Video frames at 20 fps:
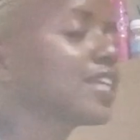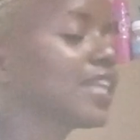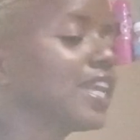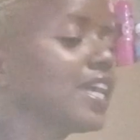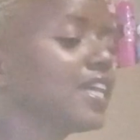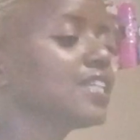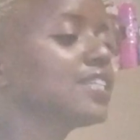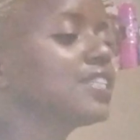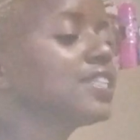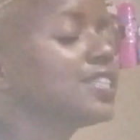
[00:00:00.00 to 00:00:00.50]

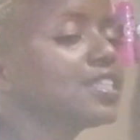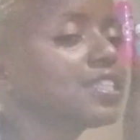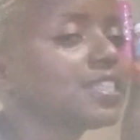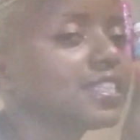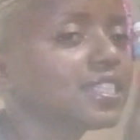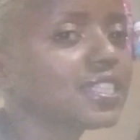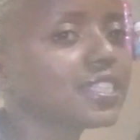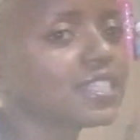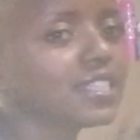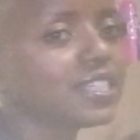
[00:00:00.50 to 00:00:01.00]
clients'
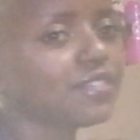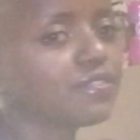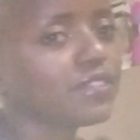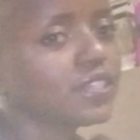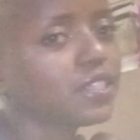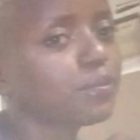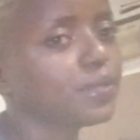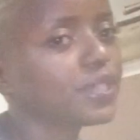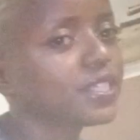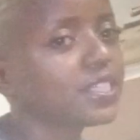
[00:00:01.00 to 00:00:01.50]

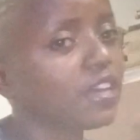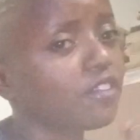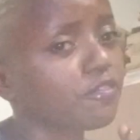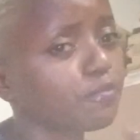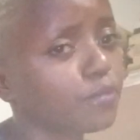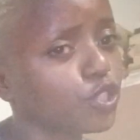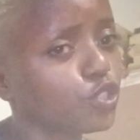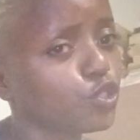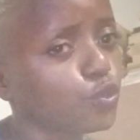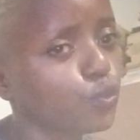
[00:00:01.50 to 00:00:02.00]
investments have
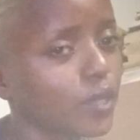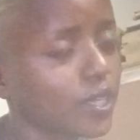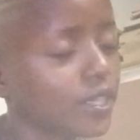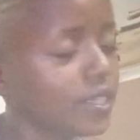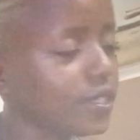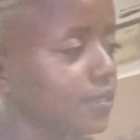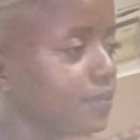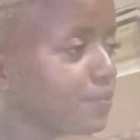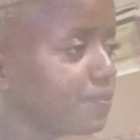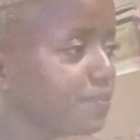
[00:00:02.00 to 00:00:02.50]
matured.
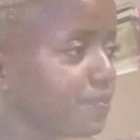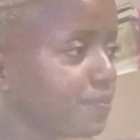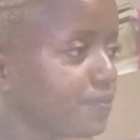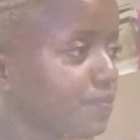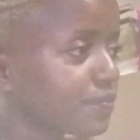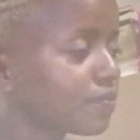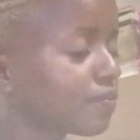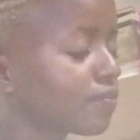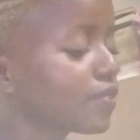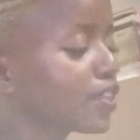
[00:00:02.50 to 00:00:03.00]

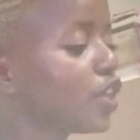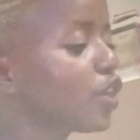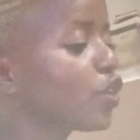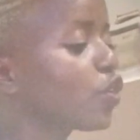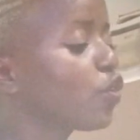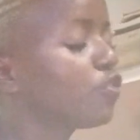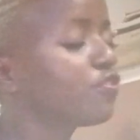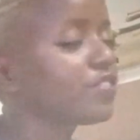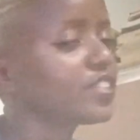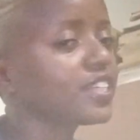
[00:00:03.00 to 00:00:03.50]

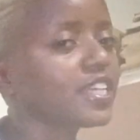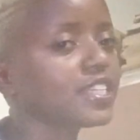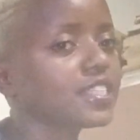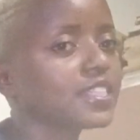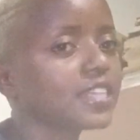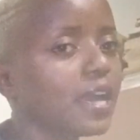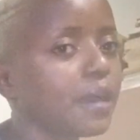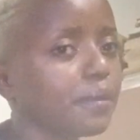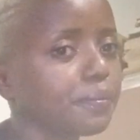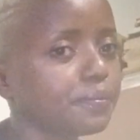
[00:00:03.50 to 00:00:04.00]
COVID has
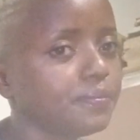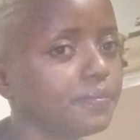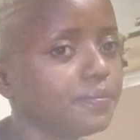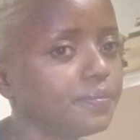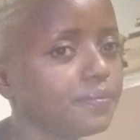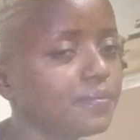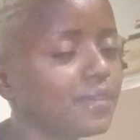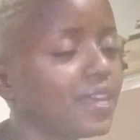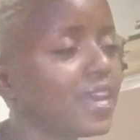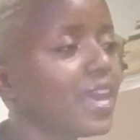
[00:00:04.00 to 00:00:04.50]
come.
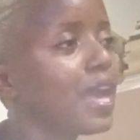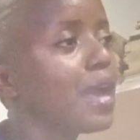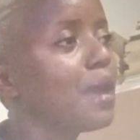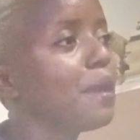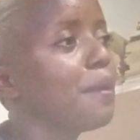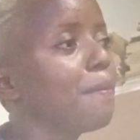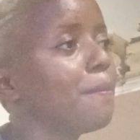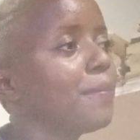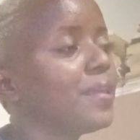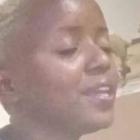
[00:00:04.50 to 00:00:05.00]

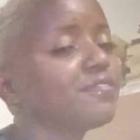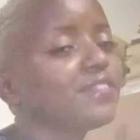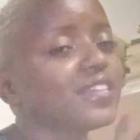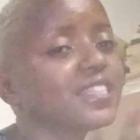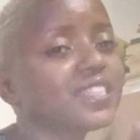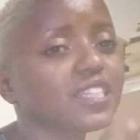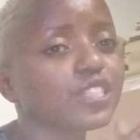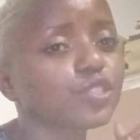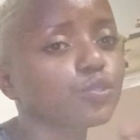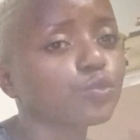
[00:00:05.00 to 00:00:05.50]

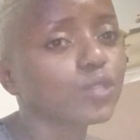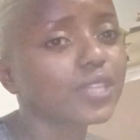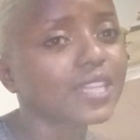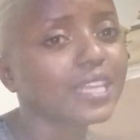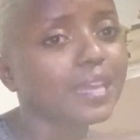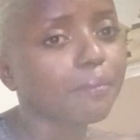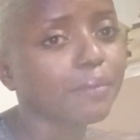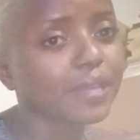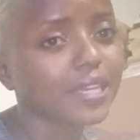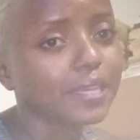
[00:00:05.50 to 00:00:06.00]
Investors want
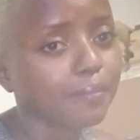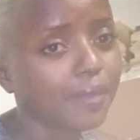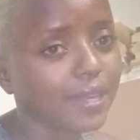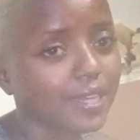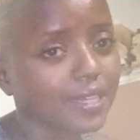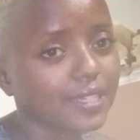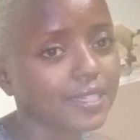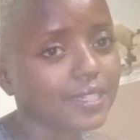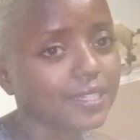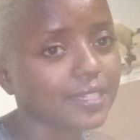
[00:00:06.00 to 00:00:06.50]
their money
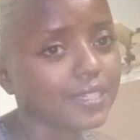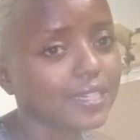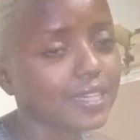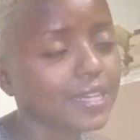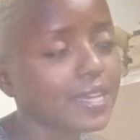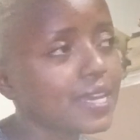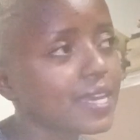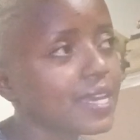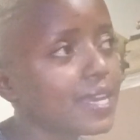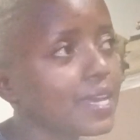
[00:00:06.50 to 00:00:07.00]
back.
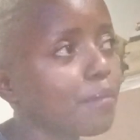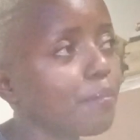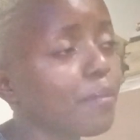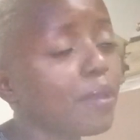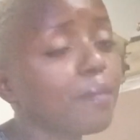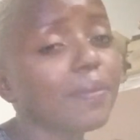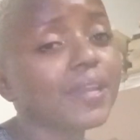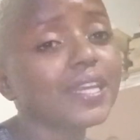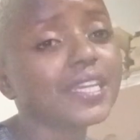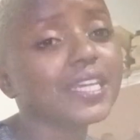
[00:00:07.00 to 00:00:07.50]

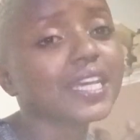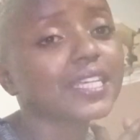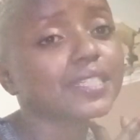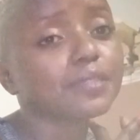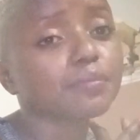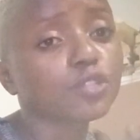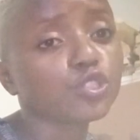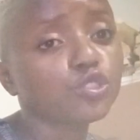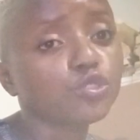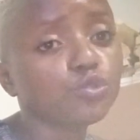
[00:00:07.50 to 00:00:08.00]
My money
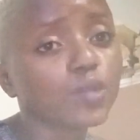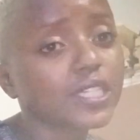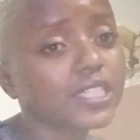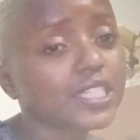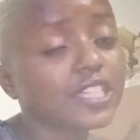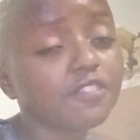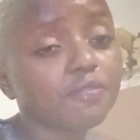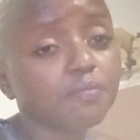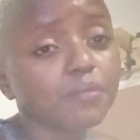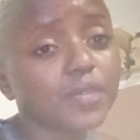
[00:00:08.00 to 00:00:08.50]
has matured.
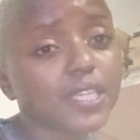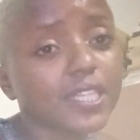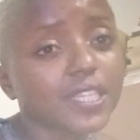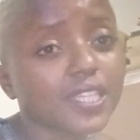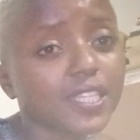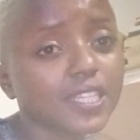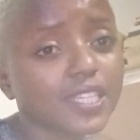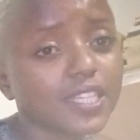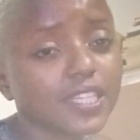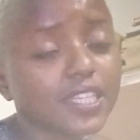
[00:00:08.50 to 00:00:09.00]
Give me
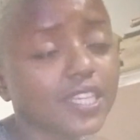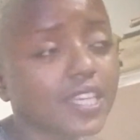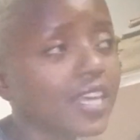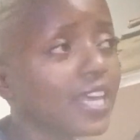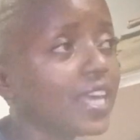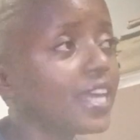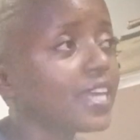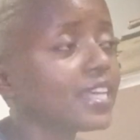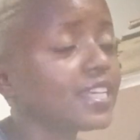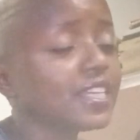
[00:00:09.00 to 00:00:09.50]

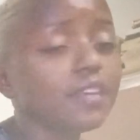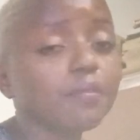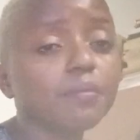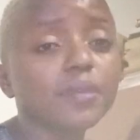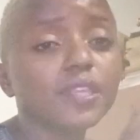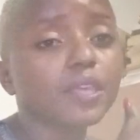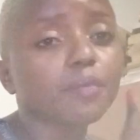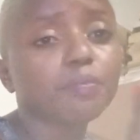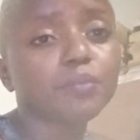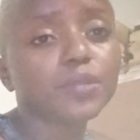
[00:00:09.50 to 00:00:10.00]

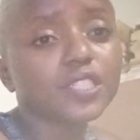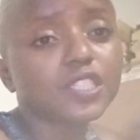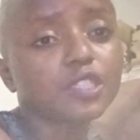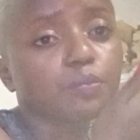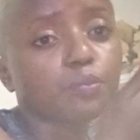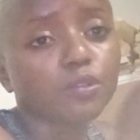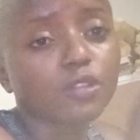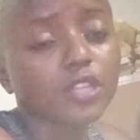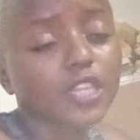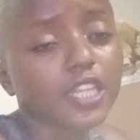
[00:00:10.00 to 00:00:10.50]
the
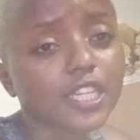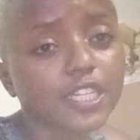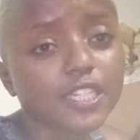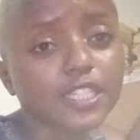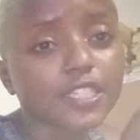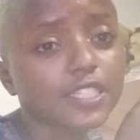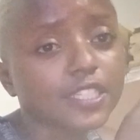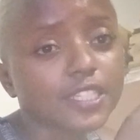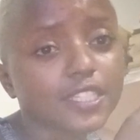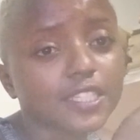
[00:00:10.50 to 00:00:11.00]
principal
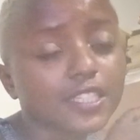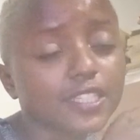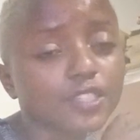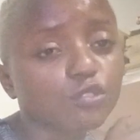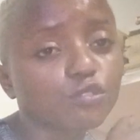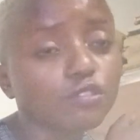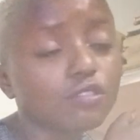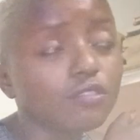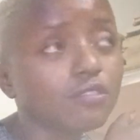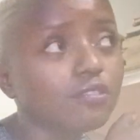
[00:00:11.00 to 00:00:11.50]
then,
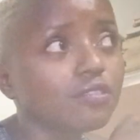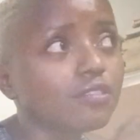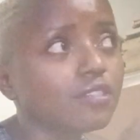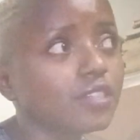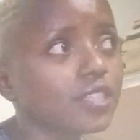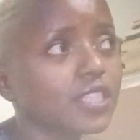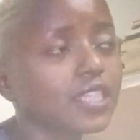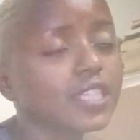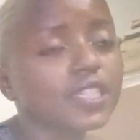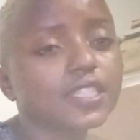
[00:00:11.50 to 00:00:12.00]
you know?
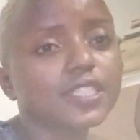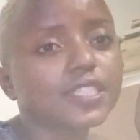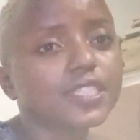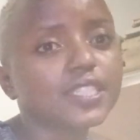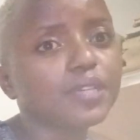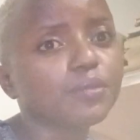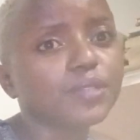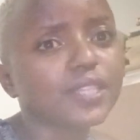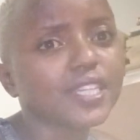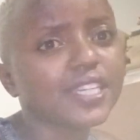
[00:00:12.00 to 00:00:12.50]
Then
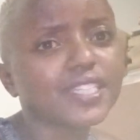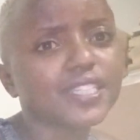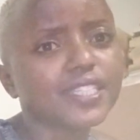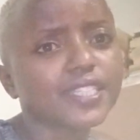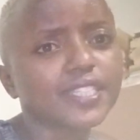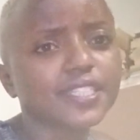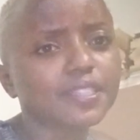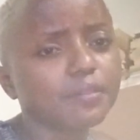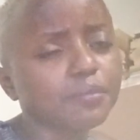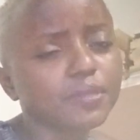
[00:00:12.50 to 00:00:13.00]
stay with the
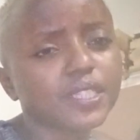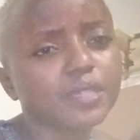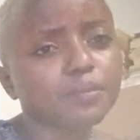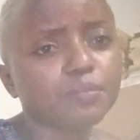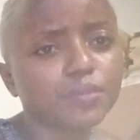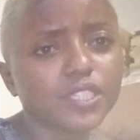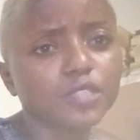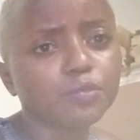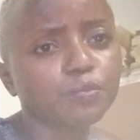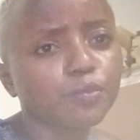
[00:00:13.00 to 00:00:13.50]
interest. Give me the
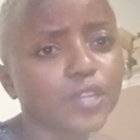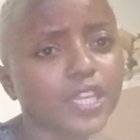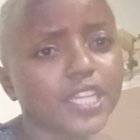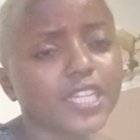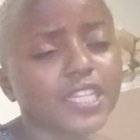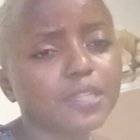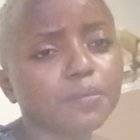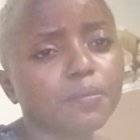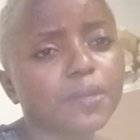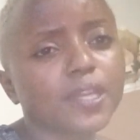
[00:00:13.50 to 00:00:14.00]
principal. I
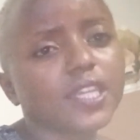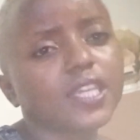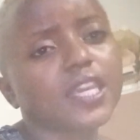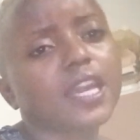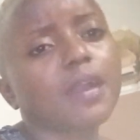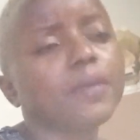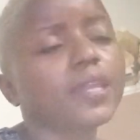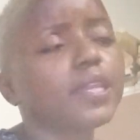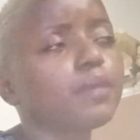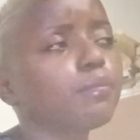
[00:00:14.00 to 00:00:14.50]
need money.
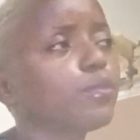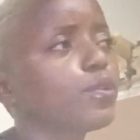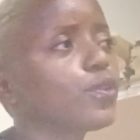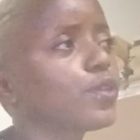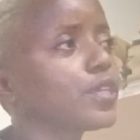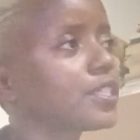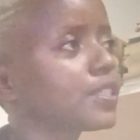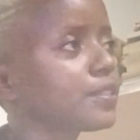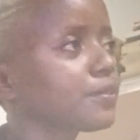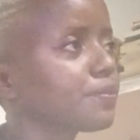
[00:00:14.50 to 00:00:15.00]
I'm
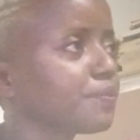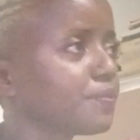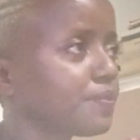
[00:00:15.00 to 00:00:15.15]
unemployed.